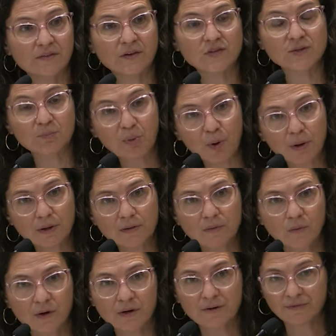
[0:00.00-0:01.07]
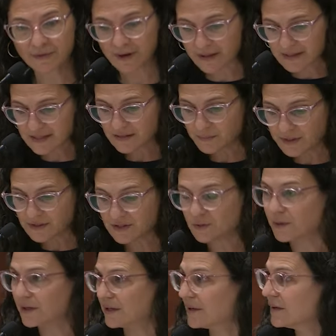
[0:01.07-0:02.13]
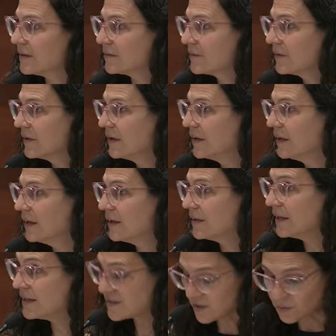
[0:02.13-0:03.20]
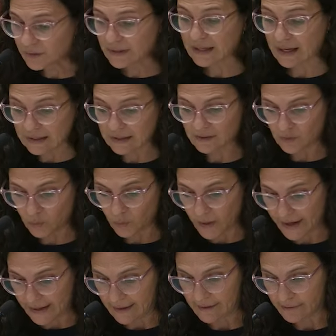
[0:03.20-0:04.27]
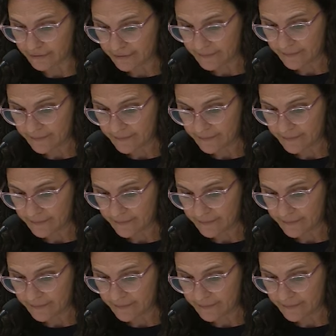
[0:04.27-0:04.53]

there's important work for us to be doing that it's only getting in the way of.